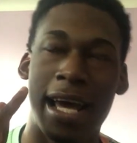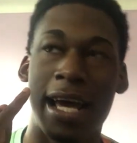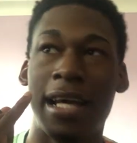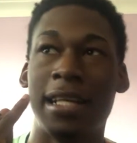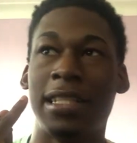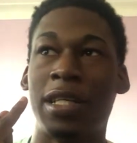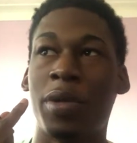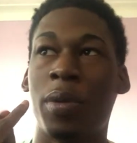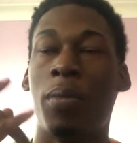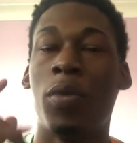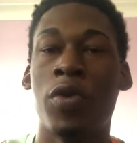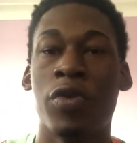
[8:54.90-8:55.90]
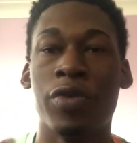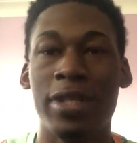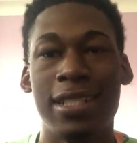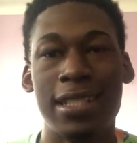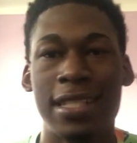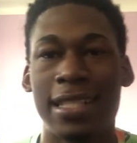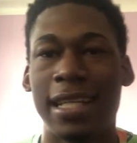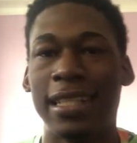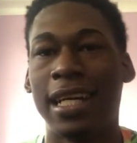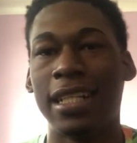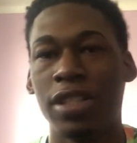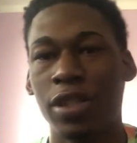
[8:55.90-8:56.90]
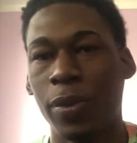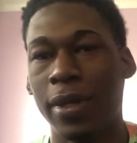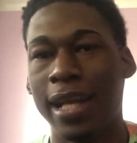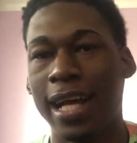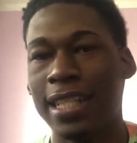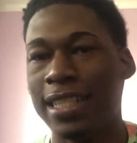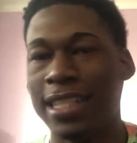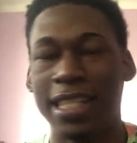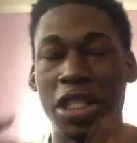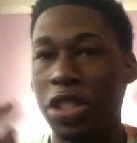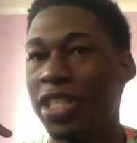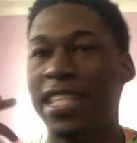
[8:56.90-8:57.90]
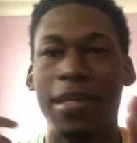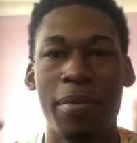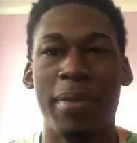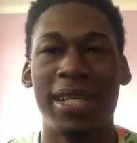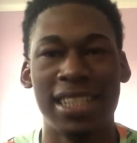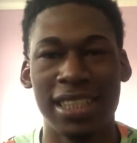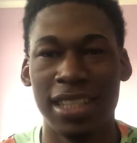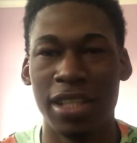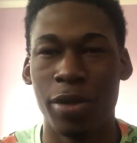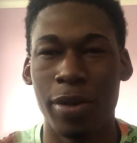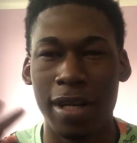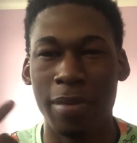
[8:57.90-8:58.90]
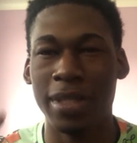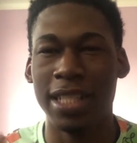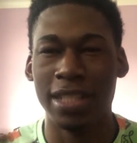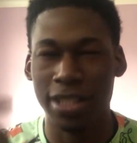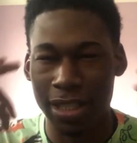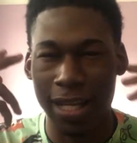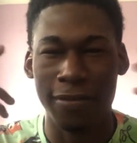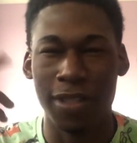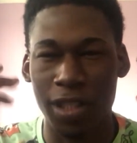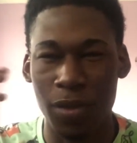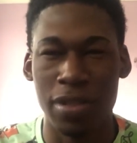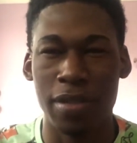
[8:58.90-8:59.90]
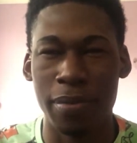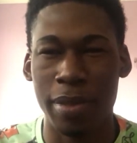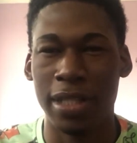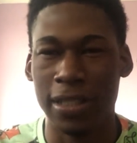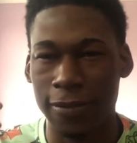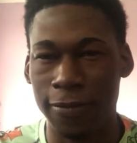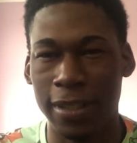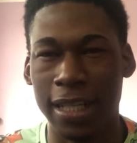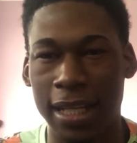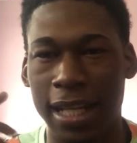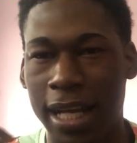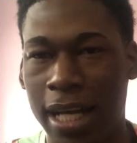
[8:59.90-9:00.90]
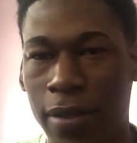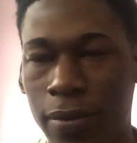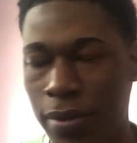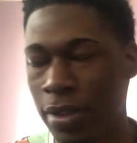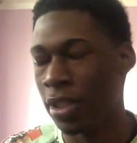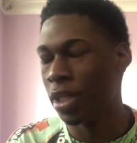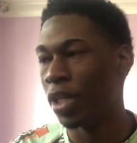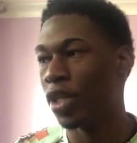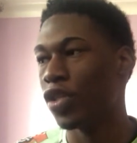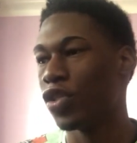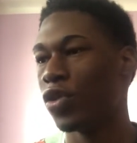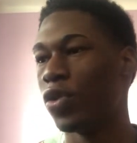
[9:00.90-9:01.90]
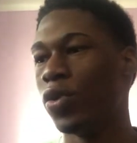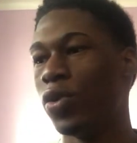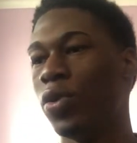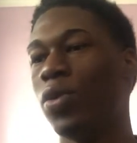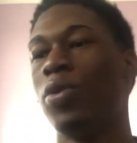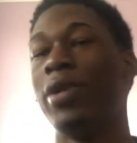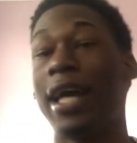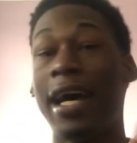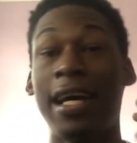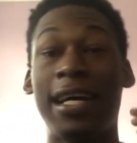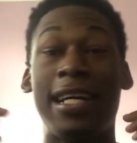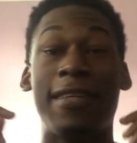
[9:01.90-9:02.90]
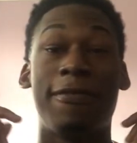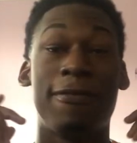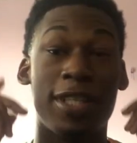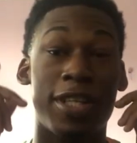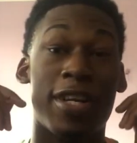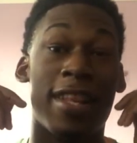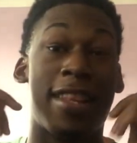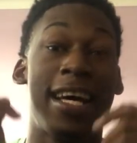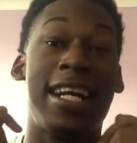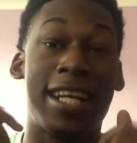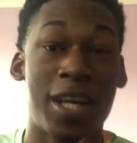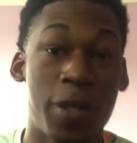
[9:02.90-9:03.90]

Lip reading: and there were more reasons attached to it that they just didn't mention. You know what I mean? You just have to use your brain to figure that out. So when I had figured that